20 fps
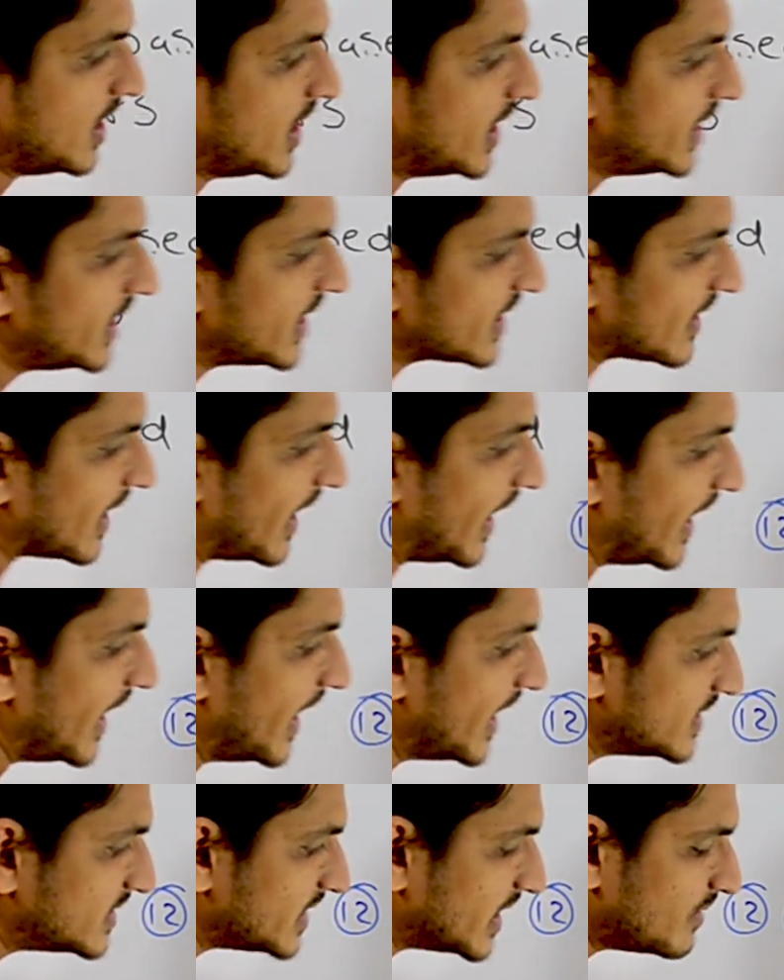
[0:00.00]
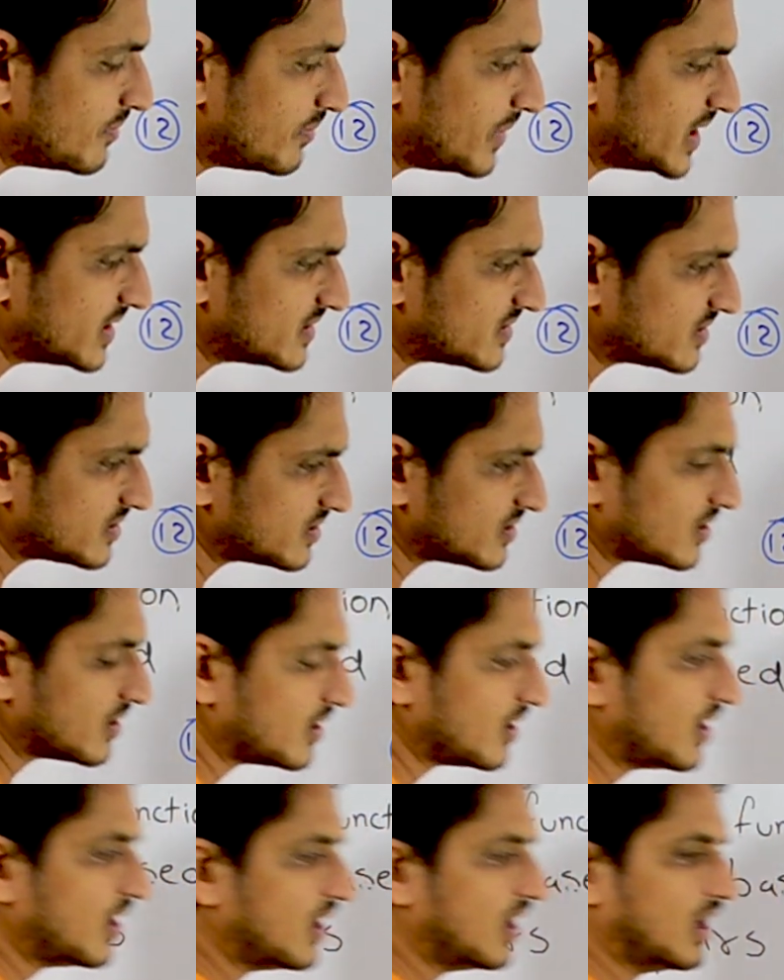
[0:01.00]
Here agent means
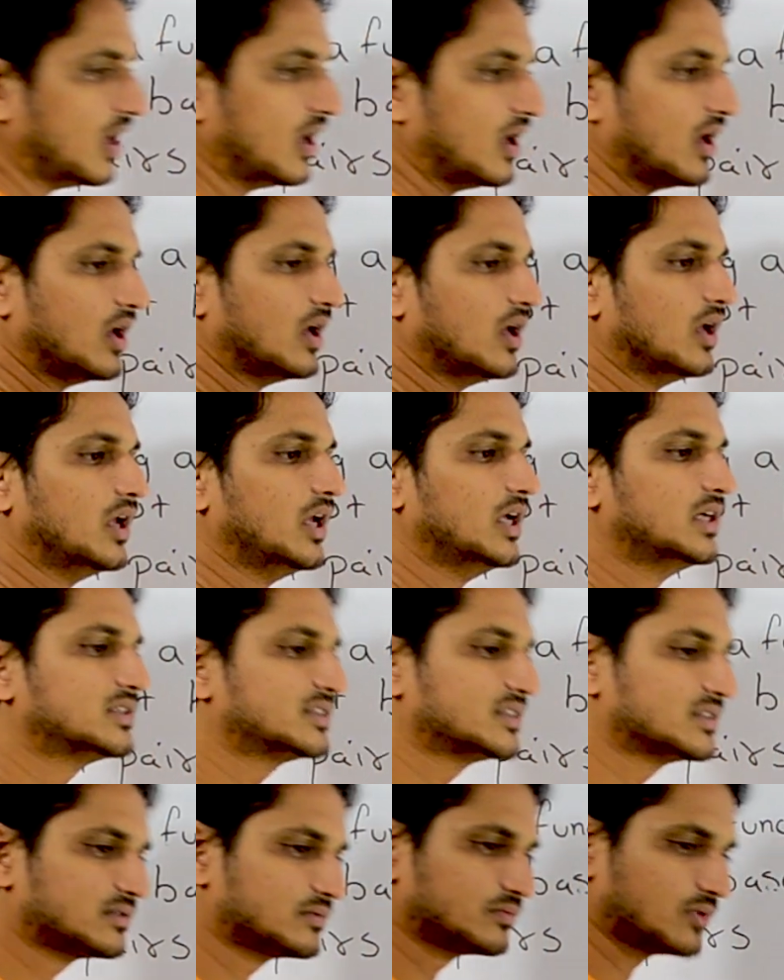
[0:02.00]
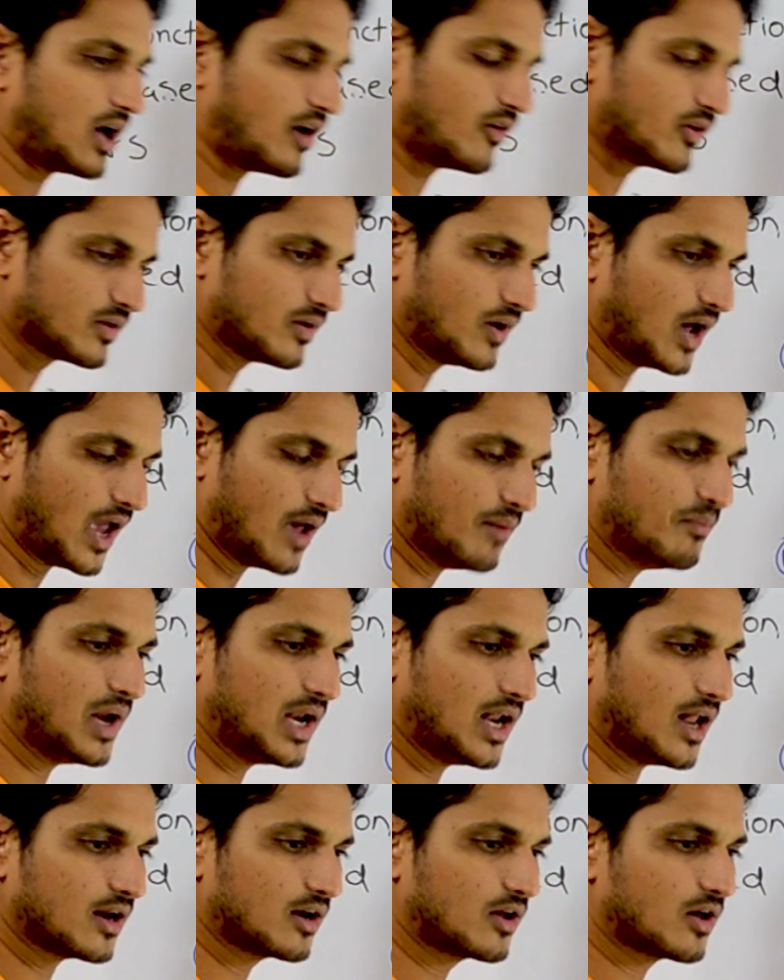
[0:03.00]
it's our M
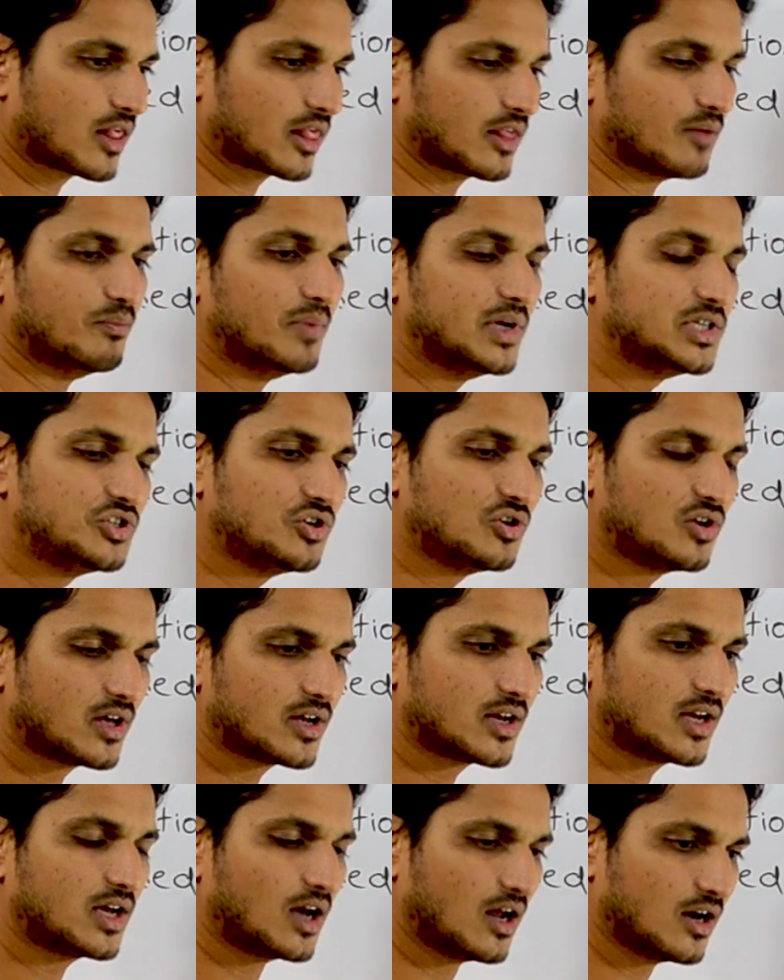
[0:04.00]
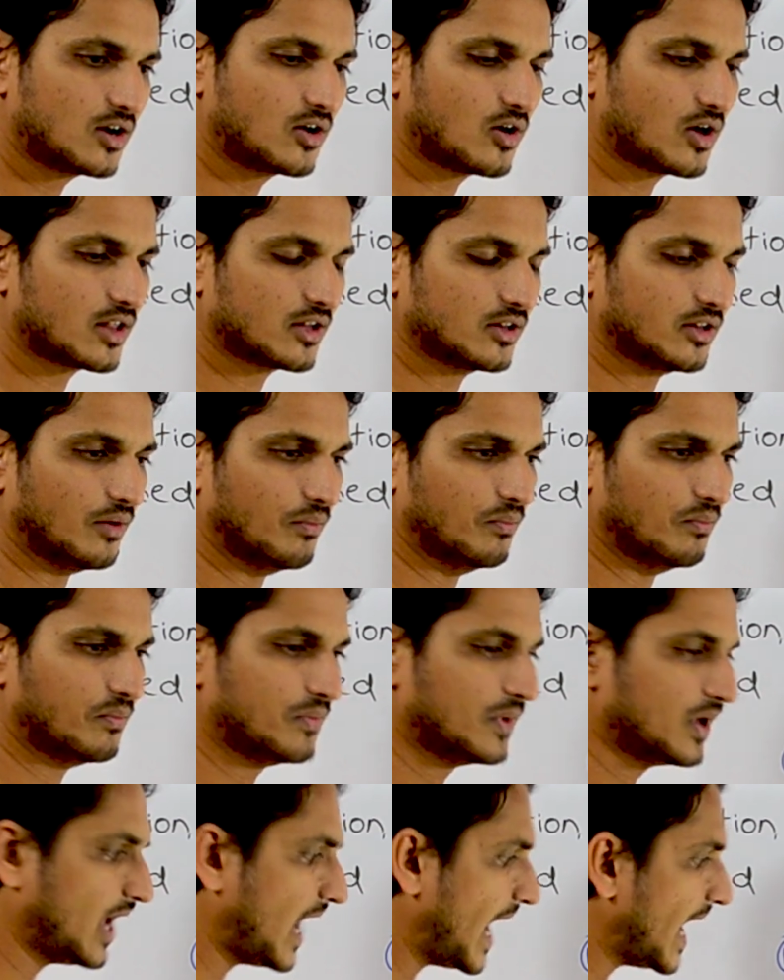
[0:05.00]
L algorithm, machine learning algorithm,
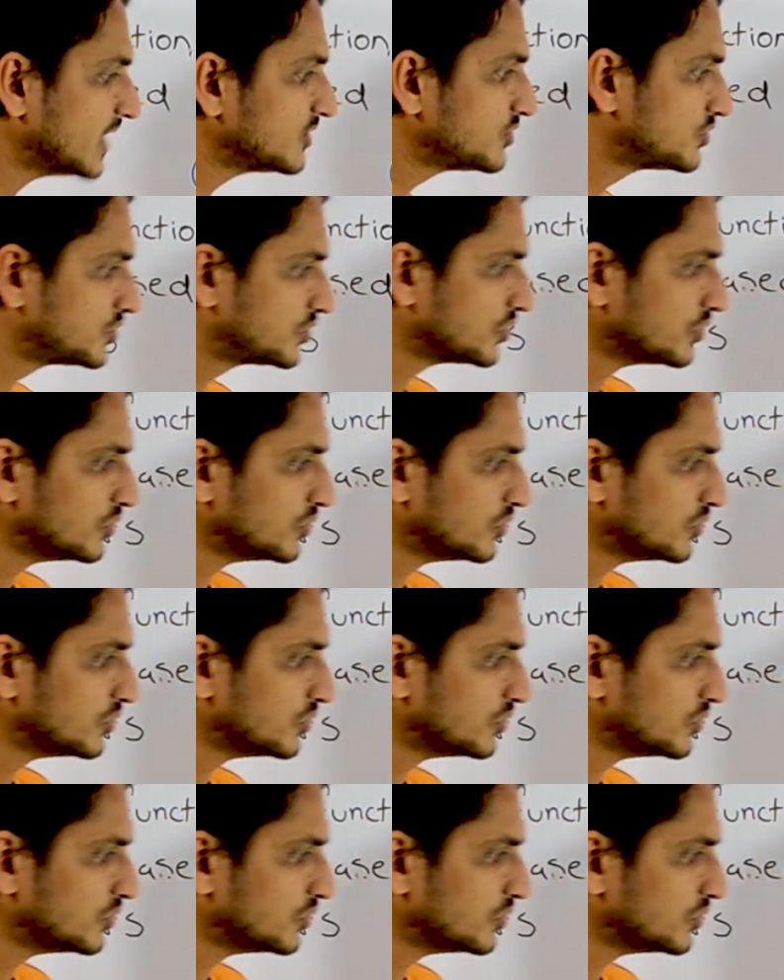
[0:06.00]
has to